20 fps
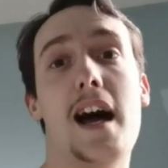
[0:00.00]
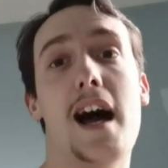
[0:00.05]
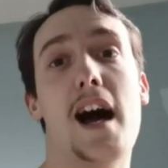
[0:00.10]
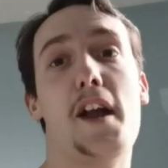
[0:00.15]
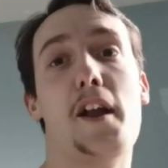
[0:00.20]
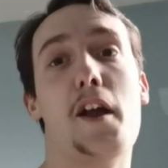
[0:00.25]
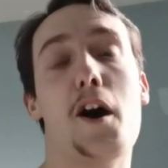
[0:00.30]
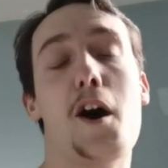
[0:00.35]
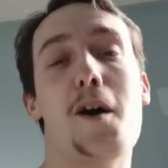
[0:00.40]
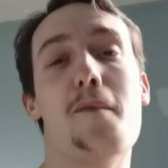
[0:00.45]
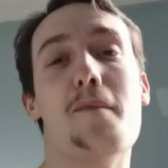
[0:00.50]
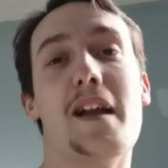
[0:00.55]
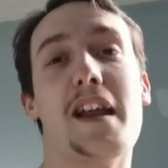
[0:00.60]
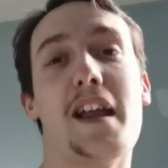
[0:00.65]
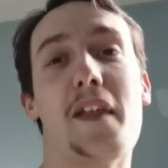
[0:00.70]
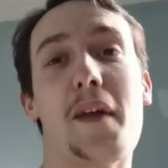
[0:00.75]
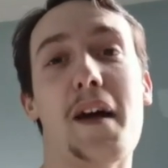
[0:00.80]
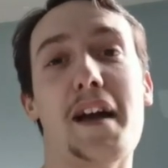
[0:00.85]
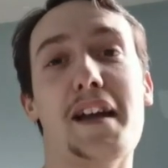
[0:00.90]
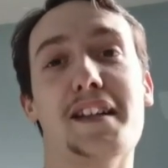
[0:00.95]
And
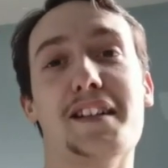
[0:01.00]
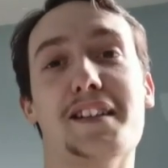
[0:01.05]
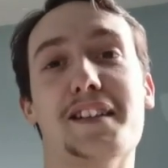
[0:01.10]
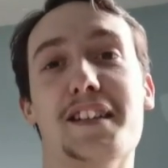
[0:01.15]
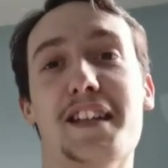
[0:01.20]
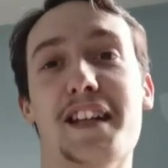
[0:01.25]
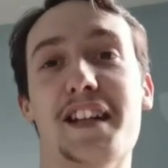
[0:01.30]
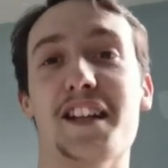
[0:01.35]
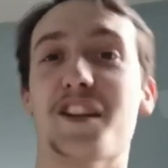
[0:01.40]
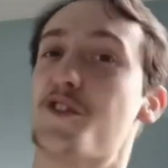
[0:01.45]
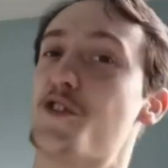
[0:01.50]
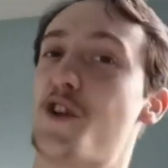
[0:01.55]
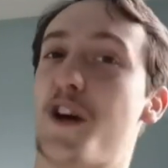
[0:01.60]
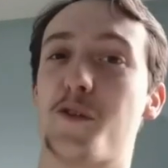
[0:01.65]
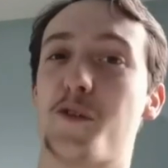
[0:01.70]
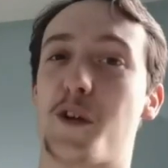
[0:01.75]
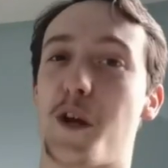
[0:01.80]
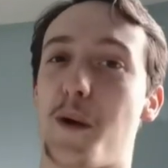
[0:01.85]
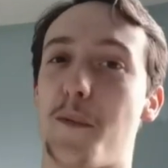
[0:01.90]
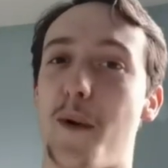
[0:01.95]
let that inner
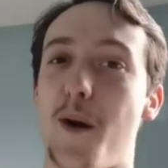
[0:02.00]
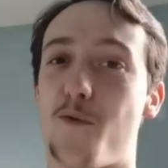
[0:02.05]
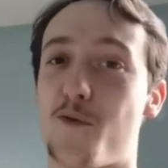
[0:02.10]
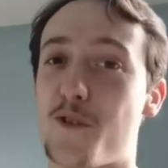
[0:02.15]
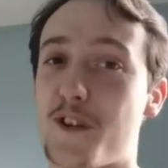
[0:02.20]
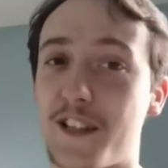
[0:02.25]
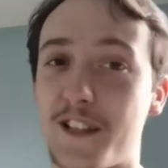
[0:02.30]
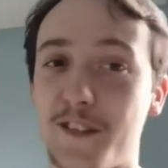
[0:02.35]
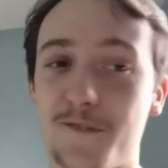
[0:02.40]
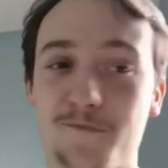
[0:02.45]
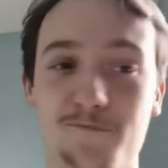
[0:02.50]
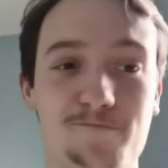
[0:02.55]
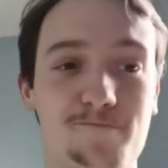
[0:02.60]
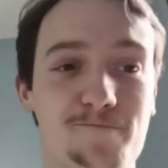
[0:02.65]
child come out, really.